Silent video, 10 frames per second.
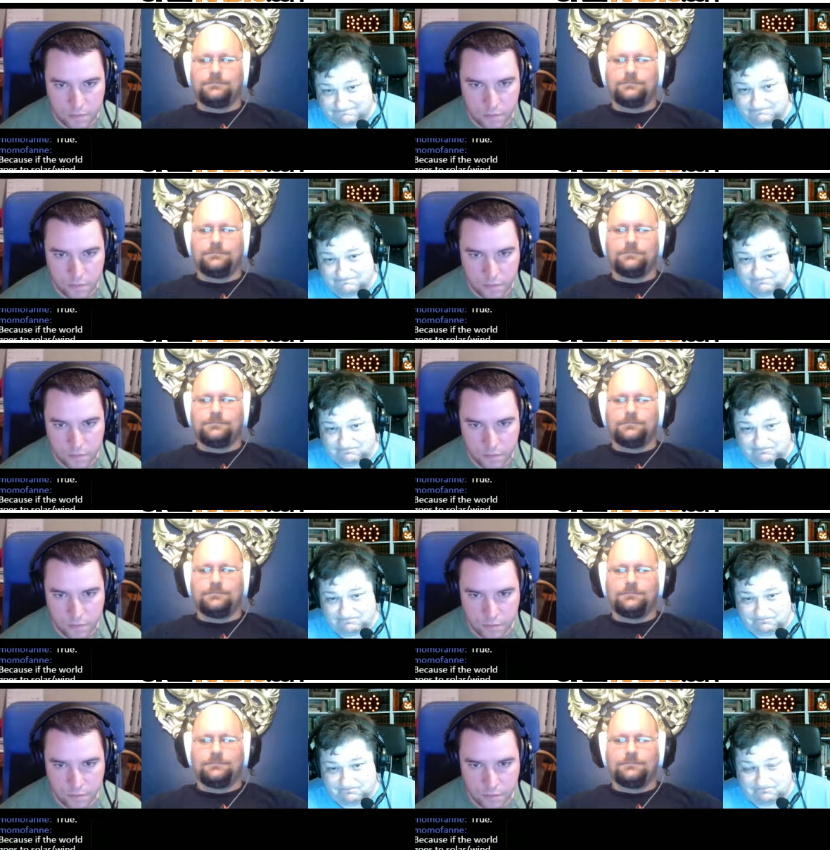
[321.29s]

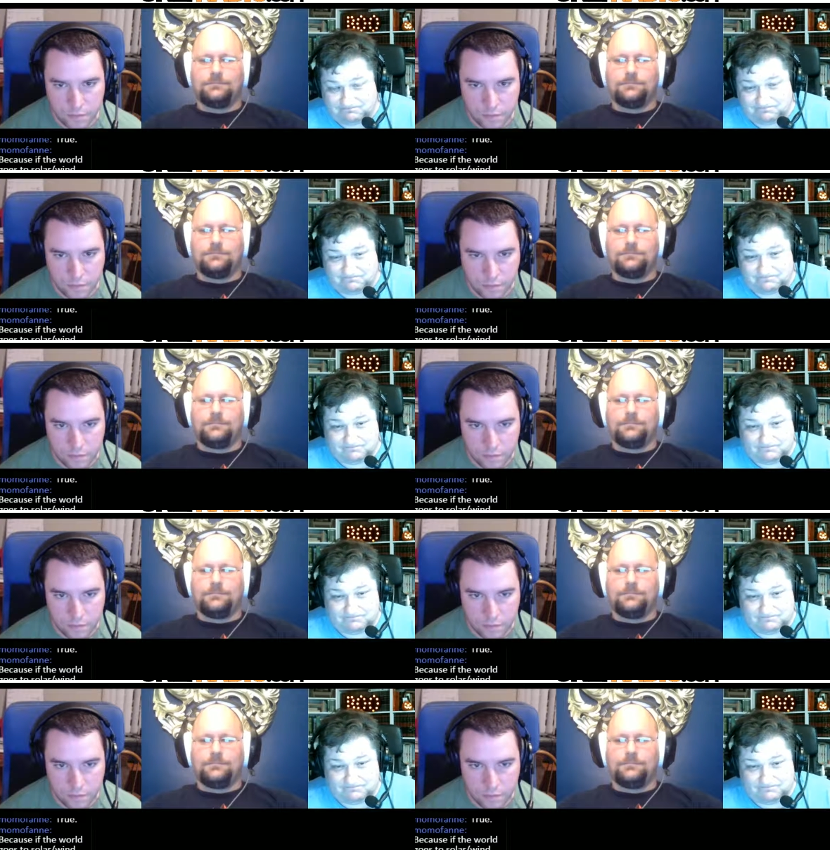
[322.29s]
Nothing is said.